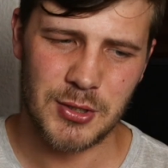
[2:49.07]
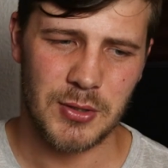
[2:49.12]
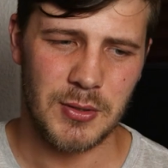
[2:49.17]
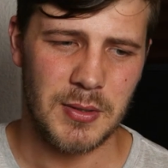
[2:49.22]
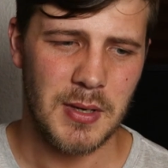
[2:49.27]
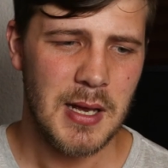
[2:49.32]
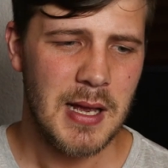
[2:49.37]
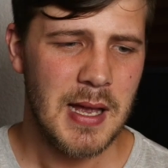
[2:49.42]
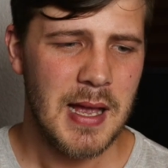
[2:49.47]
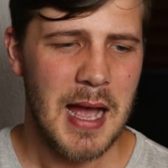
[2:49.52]

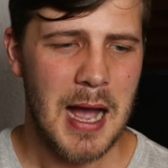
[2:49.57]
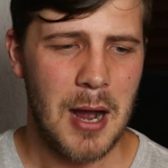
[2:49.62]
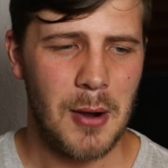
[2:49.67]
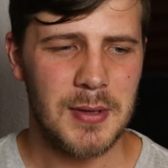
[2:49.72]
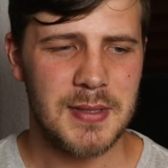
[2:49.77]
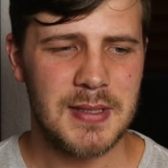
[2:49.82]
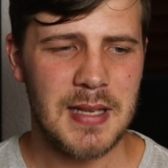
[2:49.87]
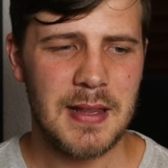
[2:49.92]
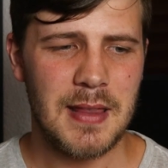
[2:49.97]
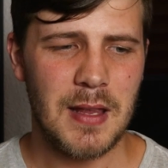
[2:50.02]
issue, I
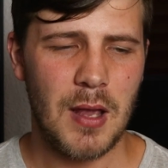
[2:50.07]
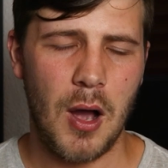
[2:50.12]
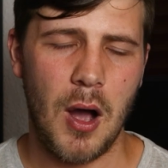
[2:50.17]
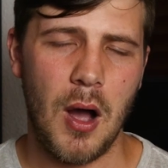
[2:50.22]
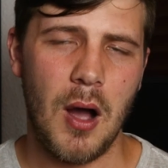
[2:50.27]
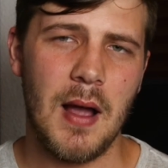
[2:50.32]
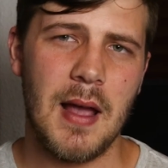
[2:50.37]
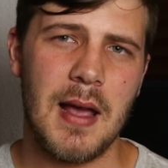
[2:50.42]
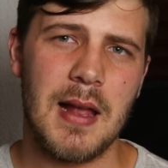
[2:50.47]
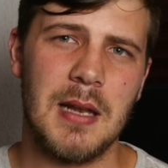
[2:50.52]
would say there
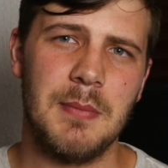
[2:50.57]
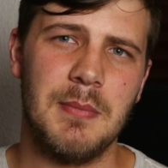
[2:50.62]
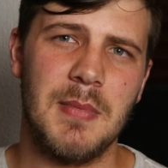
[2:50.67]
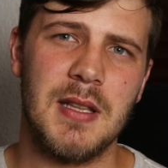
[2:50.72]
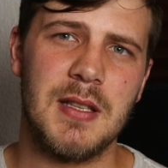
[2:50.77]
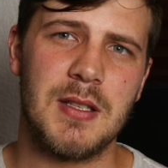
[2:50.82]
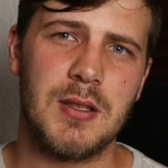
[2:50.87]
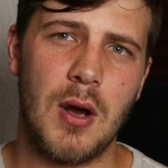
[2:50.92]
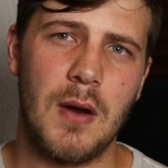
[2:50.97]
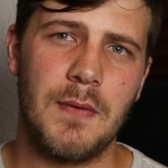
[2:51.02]
are
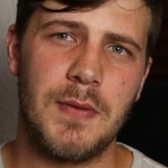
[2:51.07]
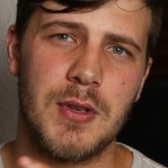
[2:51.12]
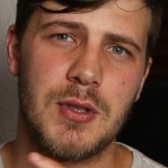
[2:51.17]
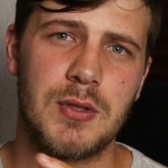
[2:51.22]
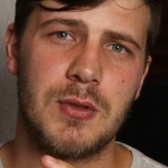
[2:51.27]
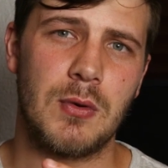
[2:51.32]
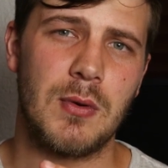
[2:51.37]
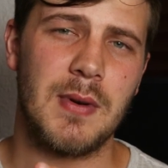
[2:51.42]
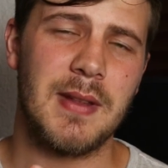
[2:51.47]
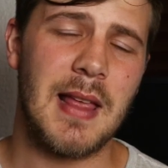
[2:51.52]
elements of the
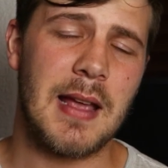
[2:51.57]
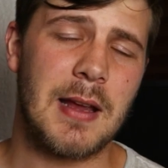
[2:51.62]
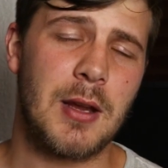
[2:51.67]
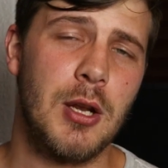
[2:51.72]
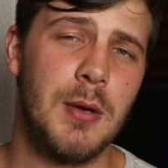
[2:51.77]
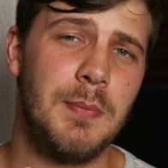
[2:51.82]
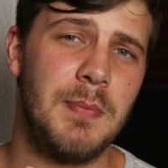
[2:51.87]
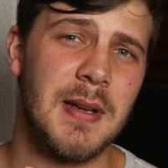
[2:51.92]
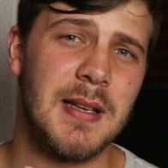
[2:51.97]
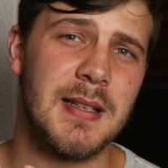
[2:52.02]
story that
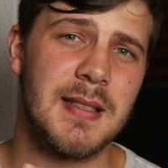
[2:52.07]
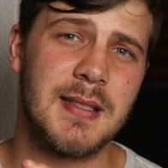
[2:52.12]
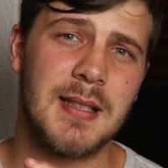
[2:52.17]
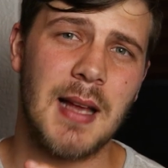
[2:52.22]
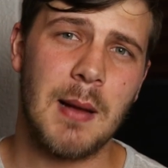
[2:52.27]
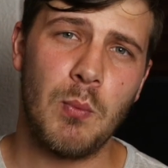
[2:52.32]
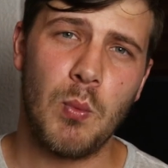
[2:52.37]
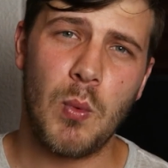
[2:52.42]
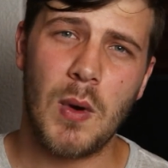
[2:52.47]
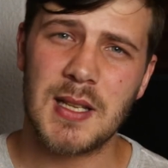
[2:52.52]
could be
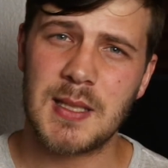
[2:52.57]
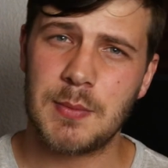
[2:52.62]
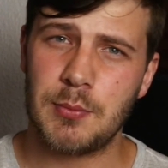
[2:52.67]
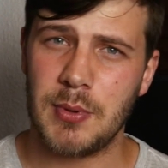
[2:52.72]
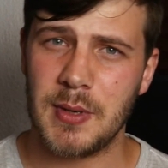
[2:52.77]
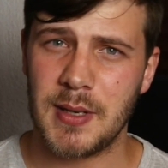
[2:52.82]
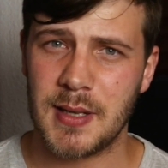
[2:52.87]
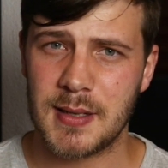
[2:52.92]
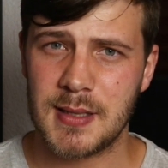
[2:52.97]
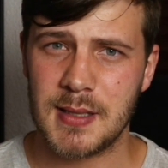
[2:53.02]
somewhat
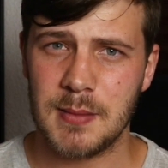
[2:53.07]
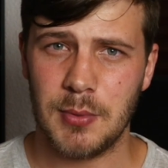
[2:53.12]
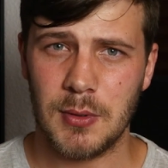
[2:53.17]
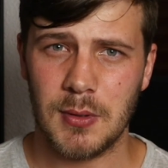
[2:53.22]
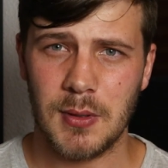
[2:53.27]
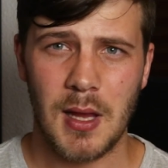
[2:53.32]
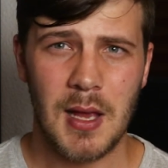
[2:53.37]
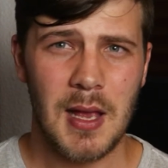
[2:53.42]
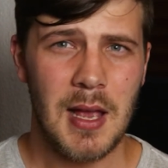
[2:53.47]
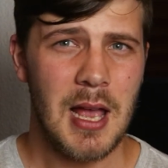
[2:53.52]

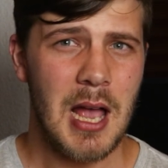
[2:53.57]
predictable.